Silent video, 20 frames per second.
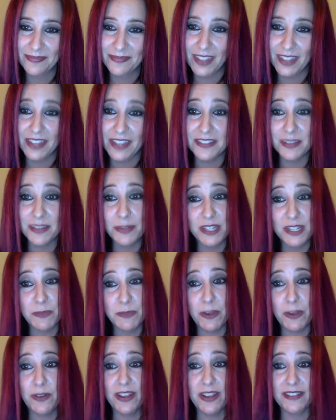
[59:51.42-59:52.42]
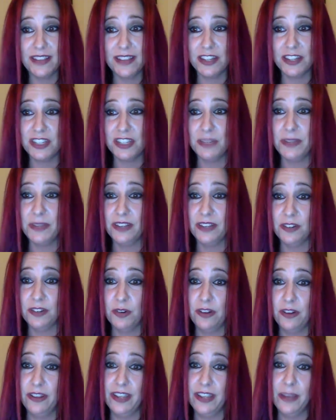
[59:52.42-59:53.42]
And somebody's boa has actually been
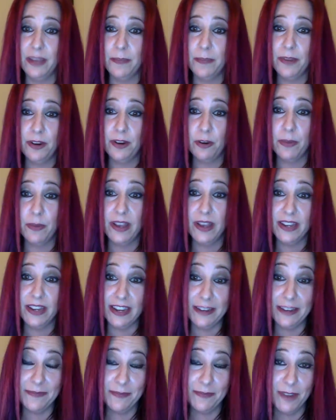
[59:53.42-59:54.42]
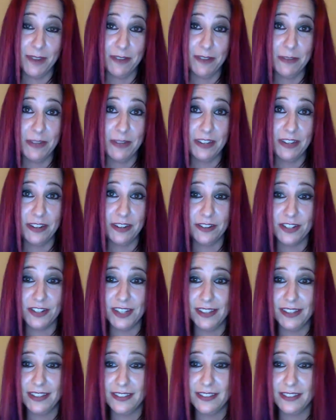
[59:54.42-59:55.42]
crawling up her body while we've been here,
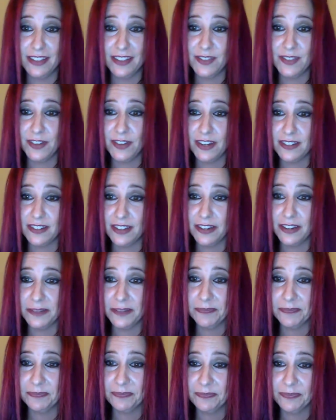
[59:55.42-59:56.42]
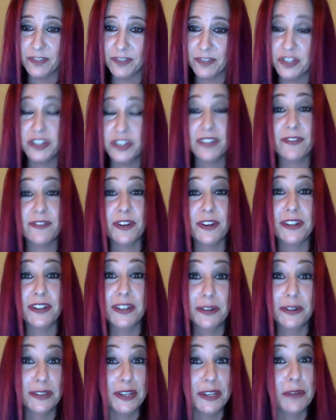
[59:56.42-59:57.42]
Shelley, so that's very exciting. She took it very
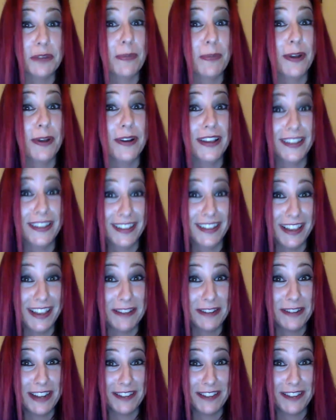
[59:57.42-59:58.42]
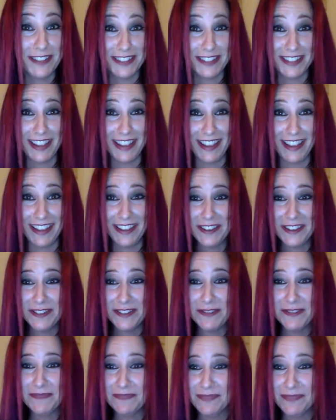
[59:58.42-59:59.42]
literally, your boa, I would have to say.
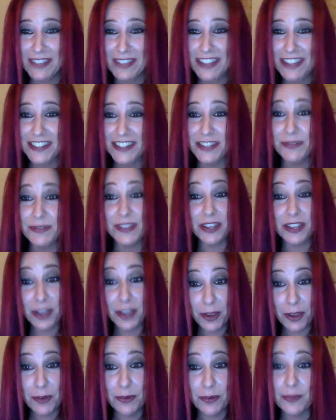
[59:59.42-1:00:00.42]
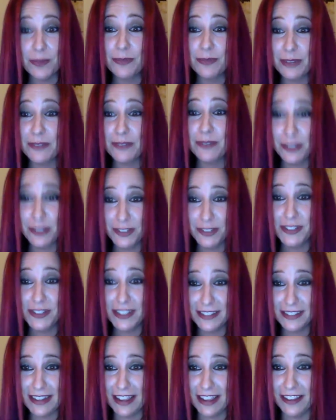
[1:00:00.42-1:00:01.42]
She was like, oh, we'll do
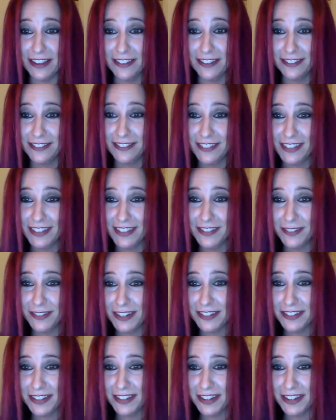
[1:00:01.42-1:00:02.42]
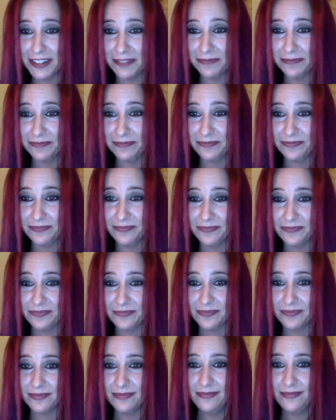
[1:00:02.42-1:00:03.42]
this now. That's very exciting.
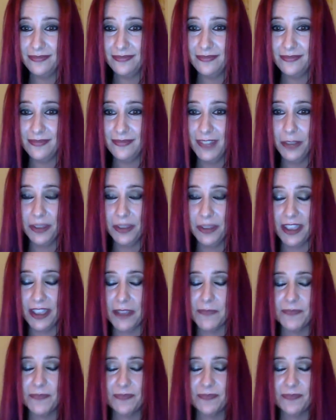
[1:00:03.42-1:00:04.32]
Okay.